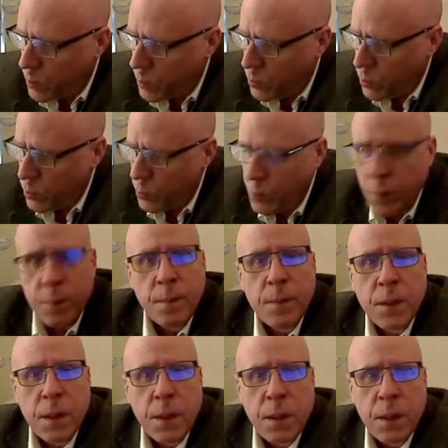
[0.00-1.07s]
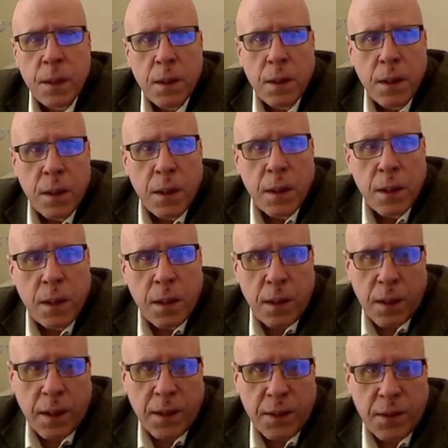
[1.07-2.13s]
to 2?
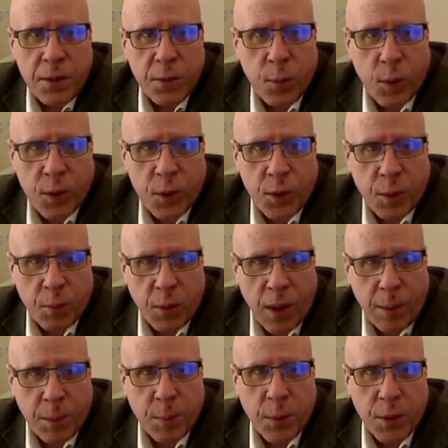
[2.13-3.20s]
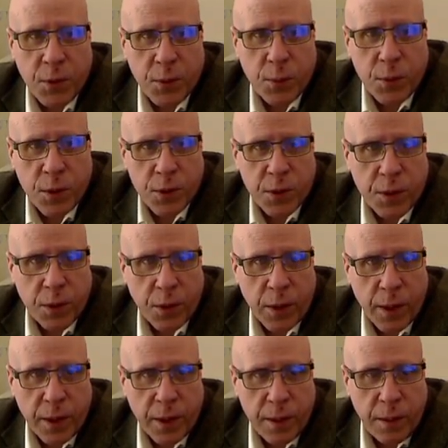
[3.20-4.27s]
Again, this is one you could probably do just in your
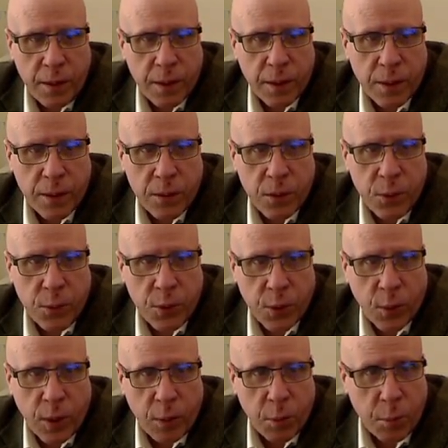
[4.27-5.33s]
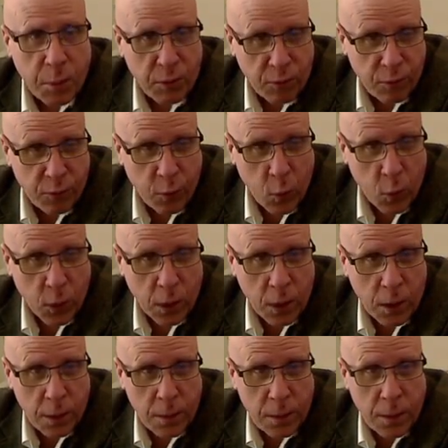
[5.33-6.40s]
head. 2 squared would be 4,
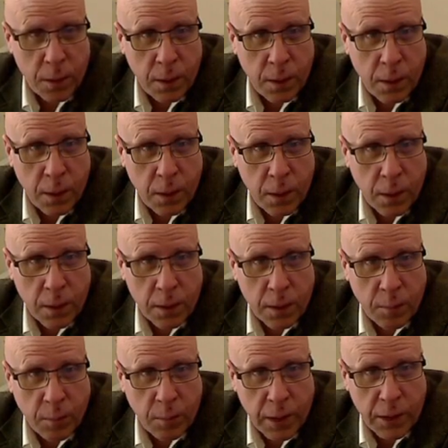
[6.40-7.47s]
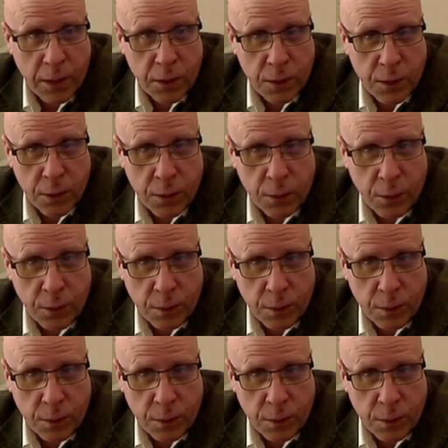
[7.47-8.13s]
and then minus 2.